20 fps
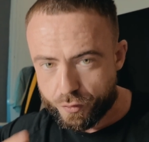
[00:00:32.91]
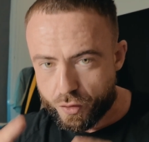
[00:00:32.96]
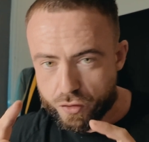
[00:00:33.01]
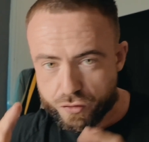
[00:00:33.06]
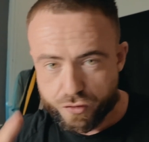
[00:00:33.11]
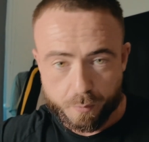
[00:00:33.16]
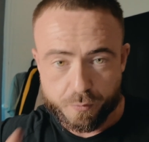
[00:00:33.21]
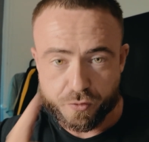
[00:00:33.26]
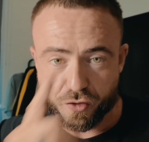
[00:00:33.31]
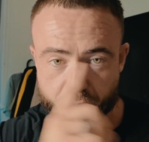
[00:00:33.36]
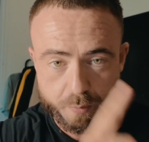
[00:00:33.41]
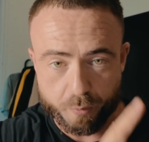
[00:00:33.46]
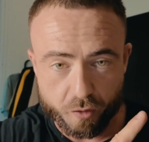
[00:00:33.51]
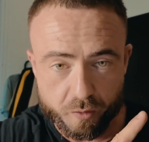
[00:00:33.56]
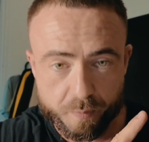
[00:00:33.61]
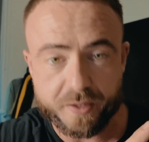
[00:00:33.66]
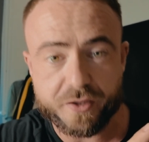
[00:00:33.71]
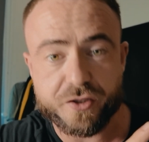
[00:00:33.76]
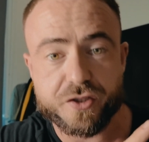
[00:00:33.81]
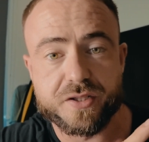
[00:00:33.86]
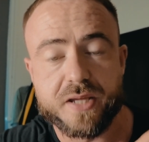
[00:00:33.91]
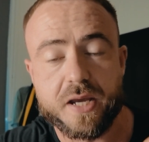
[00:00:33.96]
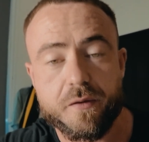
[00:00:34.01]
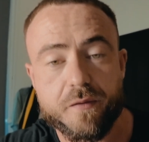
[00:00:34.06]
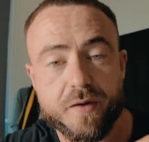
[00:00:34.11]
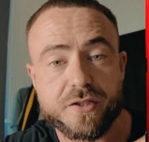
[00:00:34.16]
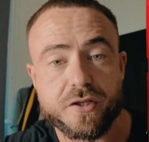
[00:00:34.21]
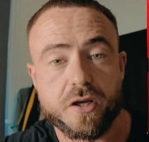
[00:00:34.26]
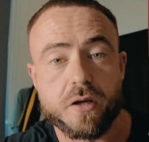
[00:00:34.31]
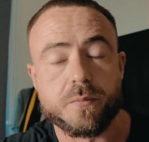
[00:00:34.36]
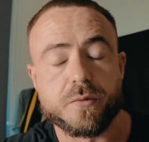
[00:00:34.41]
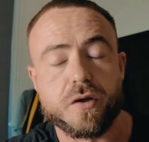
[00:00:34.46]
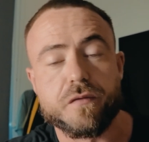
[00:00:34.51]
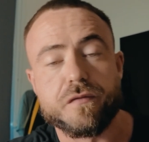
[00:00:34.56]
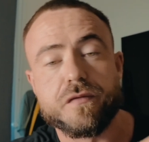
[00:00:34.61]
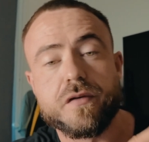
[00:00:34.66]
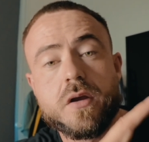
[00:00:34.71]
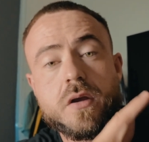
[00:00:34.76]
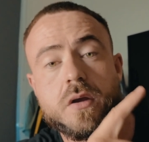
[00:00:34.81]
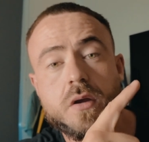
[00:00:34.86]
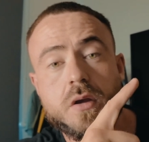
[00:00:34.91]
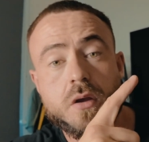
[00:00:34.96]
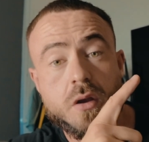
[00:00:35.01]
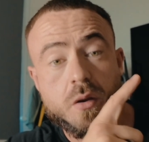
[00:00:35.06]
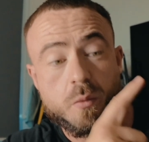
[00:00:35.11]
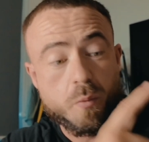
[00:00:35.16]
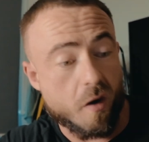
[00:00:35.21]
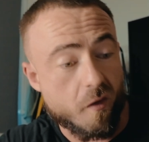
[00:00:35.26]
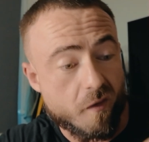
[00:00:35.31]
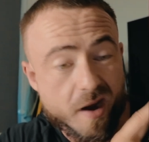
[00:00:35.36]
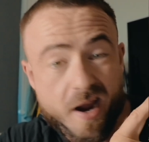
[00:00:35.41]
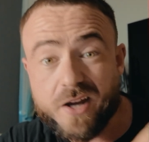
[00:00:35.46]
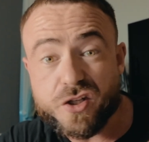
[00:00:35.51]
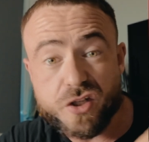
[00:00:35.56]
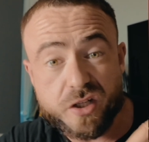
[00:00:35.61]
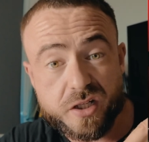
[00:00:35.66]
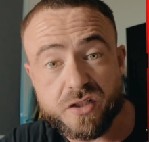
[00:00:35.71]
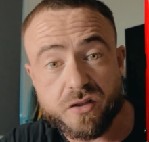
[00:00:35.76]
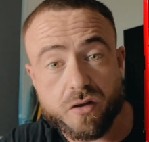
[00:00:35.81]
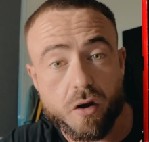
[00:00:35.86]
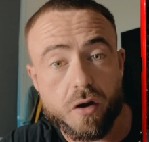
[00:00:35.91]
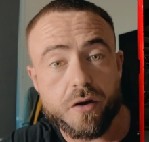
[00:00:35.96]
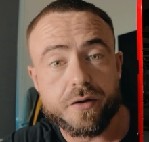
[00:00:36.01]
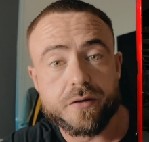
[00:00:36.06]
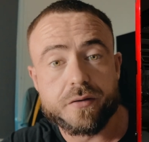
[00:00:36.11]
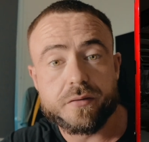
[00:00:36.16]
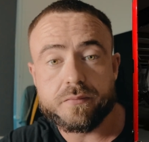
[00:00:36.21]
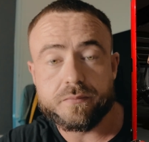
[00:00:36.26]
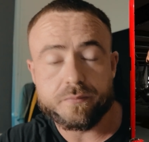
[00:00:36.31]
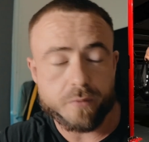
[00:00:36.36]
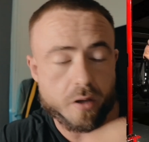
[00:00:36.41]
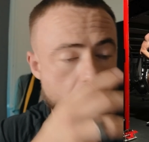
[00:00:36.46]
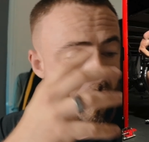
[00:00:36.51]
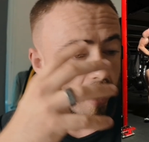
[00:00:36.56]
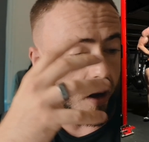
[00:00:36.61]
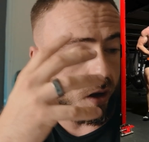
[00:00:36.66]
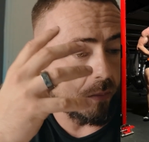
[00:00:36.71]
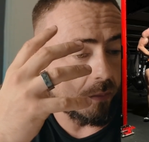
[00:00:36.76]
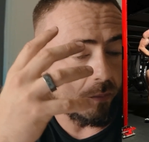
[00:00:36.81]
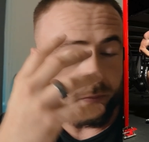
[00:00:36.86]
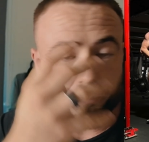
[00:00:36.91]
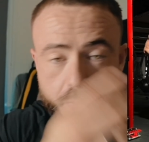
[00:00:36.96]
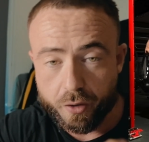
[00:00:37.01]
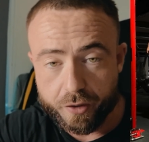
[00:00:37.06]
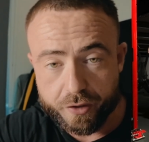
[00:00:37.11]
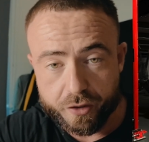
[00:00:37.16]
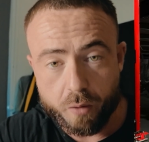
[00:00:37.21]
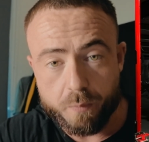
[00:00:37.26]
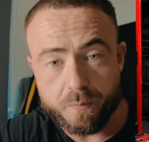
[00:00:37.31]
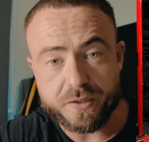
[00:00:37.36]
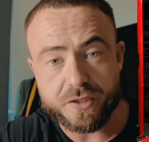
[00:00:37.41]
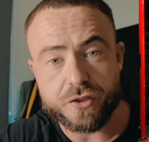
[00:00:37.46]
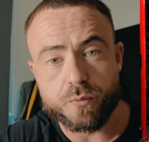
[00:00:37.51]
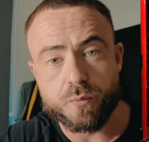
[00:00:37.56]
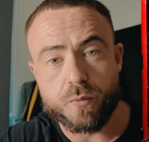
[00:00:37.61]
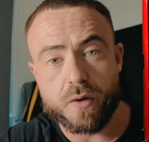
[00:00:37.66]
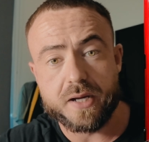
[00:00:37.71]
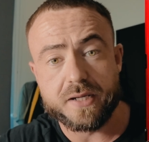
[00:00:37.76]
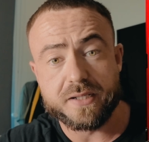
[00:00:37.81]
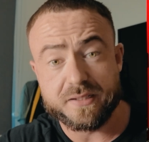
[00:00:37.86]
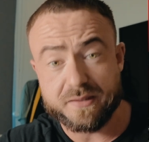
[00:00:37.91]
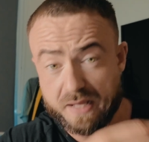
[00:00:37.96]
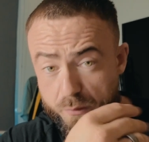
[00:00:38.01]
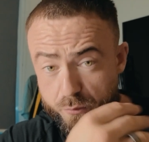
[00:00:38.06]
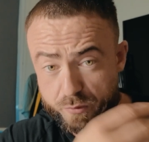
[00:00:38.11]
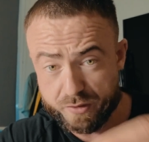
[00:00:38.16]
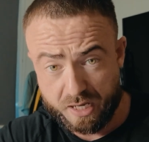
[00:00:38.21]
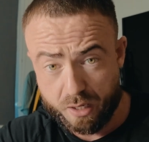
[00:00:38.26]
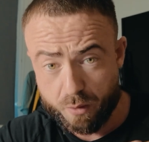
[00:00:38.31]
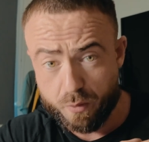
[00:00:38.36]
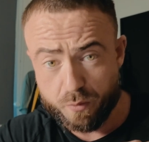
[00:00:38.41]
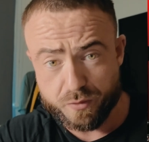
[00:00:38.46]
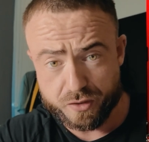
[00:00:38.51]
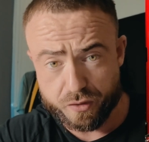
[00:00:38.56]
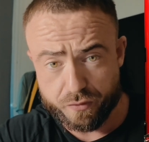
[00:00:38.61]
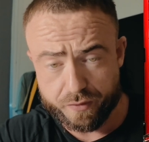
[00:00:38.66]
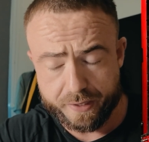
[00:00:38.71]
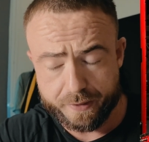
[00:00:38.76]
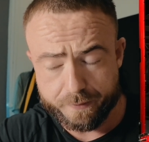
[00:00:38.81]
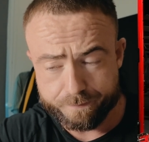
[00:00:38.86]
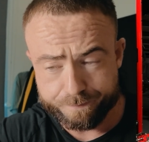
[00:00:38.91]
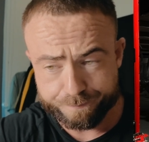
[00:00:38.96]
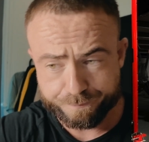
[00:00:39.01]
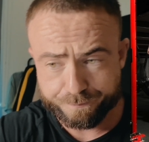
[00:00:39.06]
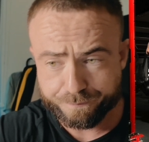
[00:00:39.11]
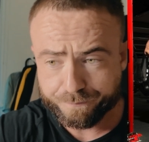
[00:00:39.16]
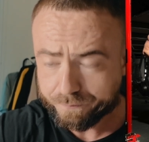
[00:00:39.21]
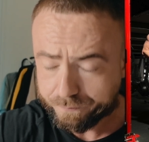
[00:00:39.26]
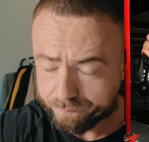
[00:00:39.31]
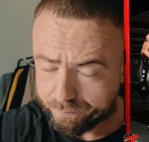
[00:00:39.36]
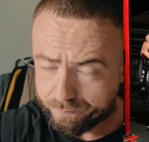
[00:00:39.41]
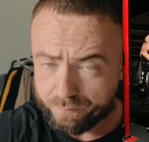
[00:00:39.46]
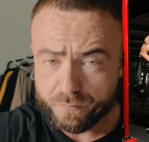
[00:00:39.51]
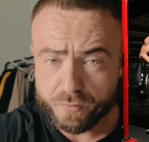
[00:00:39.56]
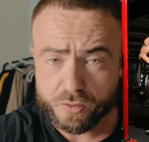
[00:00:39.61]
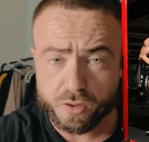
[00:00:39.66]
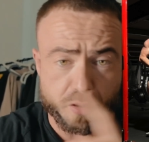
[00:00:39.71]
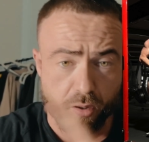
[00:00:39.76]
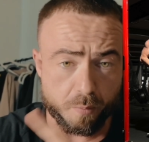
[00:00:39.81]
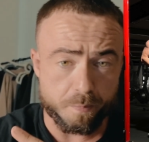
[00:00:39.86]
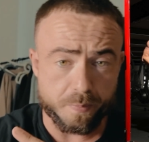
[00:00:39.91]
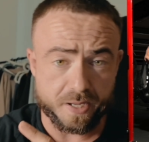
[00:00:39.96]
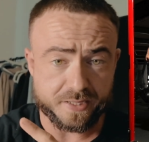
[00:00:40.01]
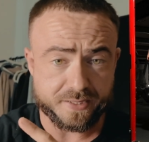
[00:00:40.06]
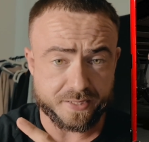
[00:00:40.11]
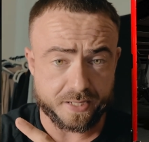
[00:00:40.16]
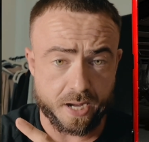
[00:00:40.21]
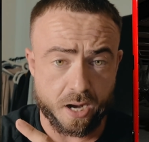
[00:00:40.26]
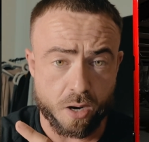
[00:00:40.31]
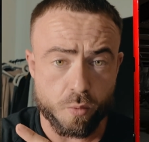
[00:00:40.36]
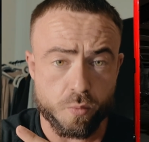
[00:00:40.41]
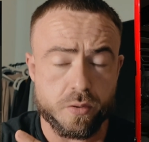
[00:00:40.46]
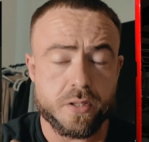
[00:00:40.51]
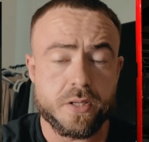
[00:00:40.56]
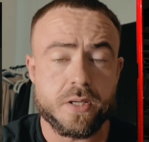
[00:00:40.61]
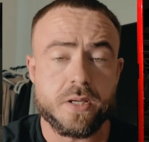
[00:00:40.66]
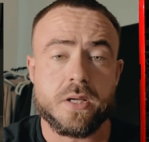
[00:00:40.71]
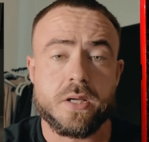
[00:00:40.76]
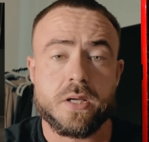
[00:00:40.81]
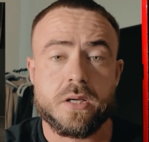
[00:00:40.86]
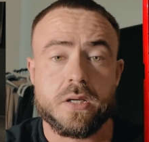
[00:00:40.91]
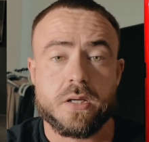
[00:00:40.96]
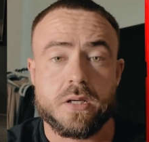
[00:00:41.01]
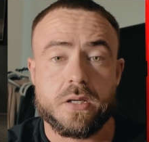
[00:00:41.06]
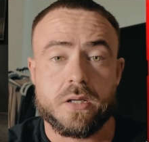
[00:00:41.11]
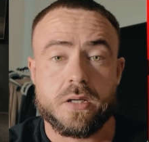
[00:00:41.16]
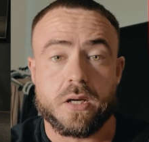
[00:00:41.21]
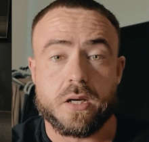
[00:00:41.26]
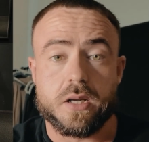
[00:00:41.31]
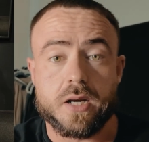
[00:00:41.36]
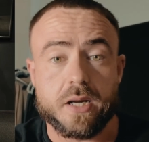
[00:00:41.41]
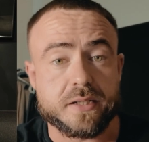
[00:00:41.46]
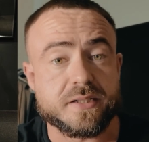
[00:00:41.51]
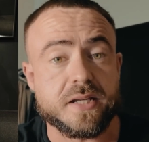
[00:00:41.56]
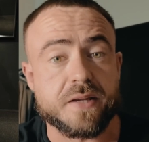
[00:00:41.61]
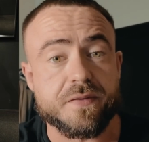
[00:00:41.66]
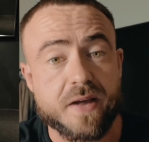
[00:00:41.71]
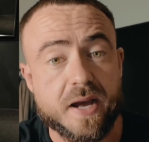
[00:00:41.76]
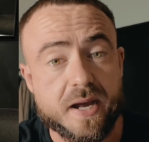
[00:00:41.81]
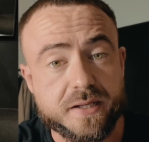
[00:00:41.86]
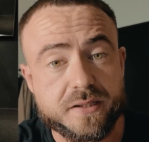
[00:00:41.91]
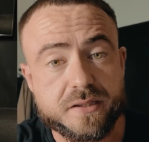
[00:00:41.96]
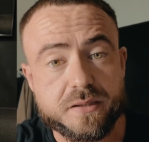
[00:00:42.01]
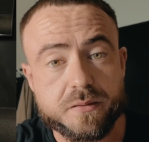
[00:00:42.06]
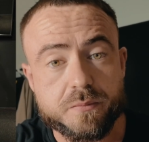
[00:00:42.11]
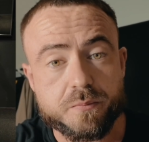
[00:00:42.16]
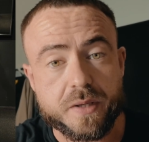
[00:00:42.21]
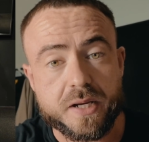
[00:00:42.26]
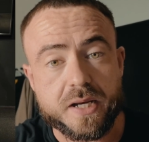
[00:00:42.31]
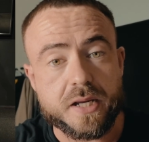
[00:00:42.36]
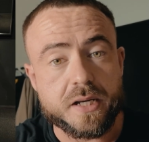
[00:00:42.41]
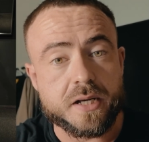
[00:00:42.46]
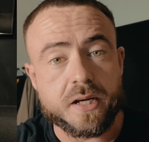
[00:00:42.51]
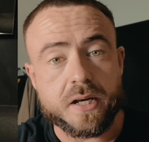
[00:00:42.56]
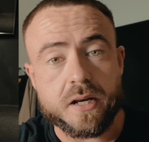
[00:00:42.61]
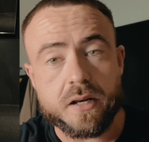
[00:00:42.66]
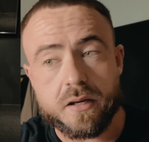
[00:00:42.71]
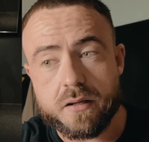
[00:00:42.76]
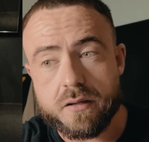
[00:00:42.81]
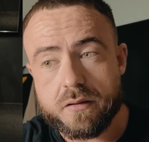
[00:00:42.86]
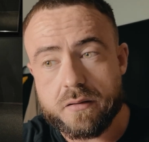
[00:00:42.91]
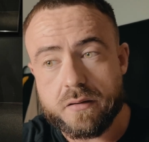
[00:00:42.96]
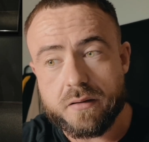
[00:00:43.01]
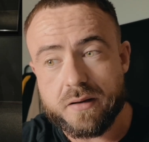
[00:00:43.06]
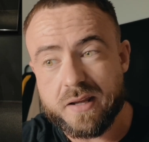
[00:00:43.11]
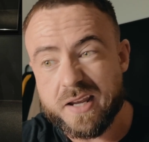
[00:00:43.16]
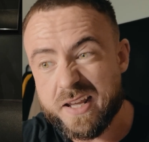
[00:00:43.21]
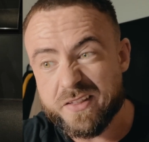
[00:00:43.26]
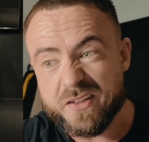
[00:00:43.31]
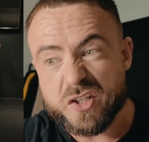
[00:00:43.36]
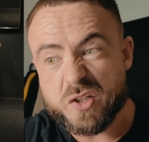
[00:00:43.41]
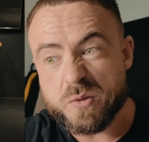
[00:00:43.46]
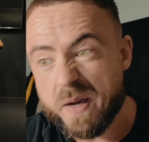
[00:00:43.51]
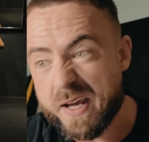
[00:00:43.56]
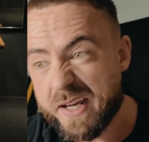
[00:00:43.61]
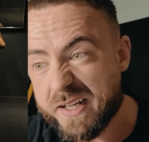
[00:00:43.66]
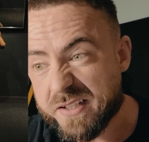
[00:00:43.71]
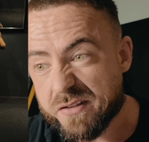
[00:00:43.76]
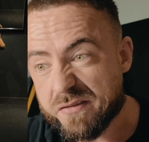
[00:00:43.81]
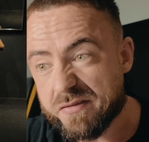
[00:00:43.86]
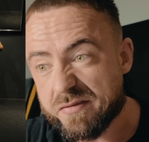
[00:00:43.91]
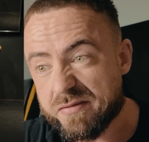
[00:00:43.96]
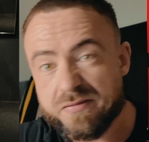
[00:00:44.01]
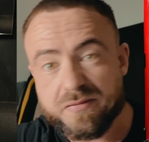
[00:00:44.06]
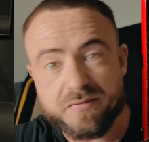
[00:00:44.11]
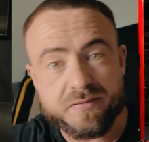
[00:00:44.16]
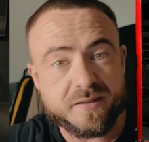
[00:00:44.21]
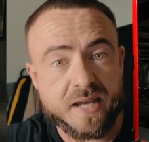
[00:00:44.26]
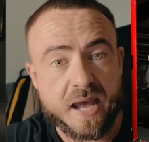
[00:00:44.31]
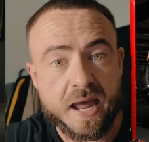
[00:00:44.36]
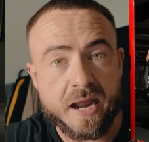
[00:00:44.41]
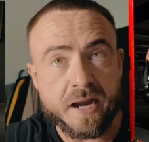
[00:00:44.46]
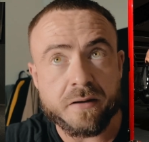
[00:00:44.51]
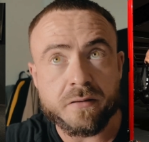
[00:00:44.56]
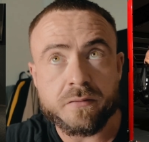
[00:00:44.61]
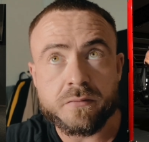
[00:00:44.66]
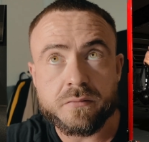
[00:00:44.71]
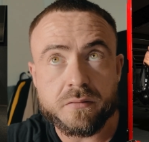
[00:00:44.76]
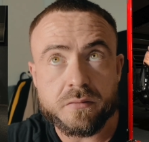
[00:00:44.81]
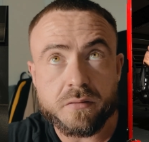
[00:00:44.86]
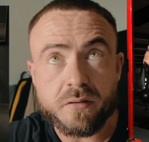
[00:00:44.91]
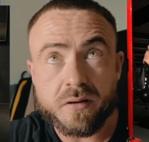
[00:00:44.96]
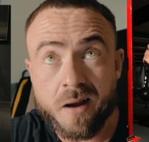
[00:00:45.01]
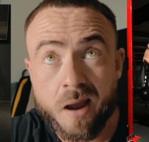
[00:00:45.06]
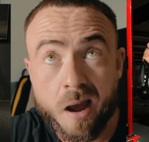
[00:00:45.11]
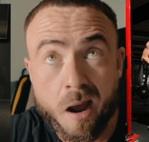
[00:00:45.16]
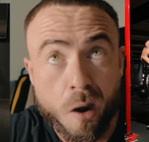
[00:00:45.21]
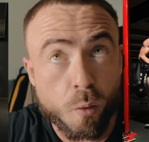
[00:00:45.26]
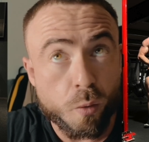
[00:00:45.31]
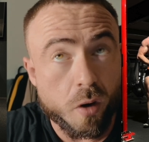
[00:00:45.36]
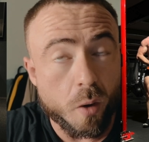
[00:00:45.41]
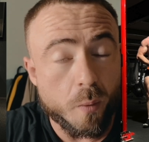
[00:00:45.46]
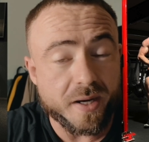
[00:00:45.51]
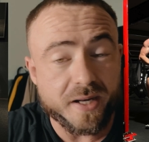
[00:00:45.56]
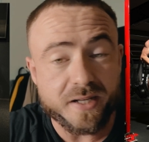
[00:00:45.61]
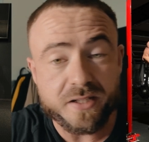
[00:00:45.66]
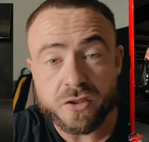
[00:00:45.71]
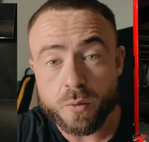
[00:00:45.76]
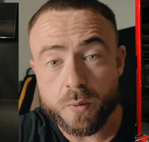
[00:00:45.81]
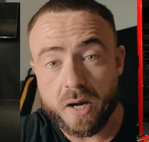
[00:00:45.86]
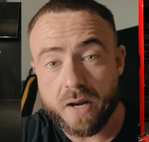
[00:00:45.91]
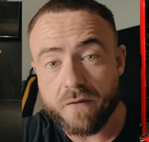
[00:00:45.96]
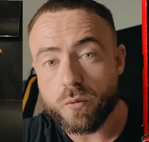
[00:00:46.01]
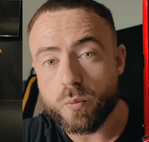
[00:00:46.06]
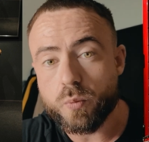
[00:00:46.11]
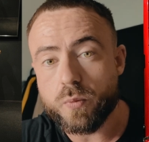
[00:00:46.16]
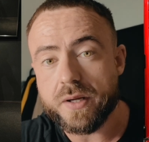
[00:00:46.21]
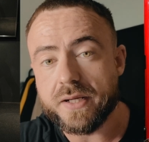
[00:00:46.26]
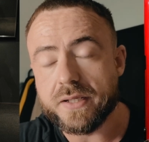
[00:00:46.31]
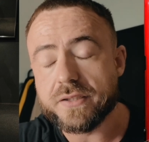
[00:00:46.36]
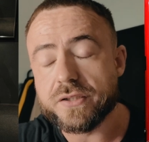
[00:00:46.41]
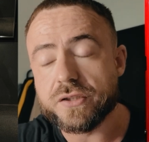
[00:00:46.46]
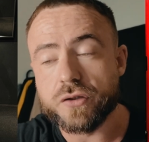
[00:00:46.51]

So I'm just going to put the pictures there in terms of where I actually started. Body composition wise, that was how I was looking compared to now. And like I said, that's been in the space of 10, now going into 11 weeks.